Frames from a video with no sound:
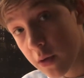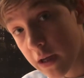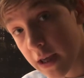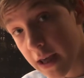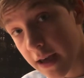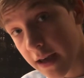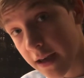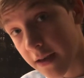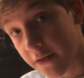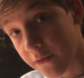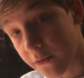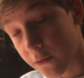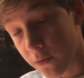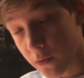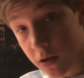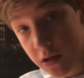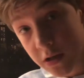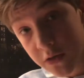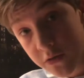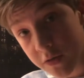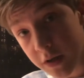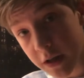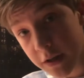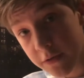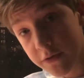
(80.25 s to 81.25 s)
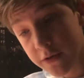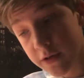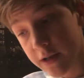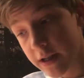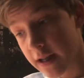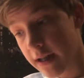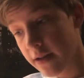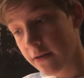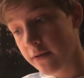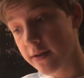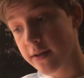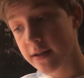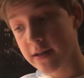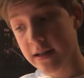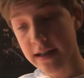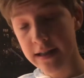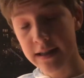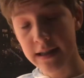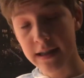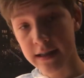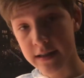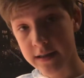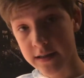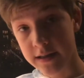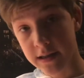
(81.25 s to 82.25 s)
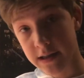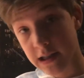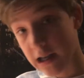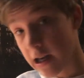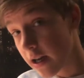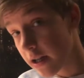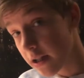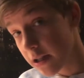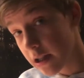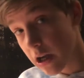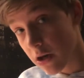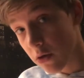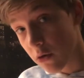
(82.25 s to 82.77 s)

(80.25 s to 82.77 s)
we have one driver announced, that is Jehan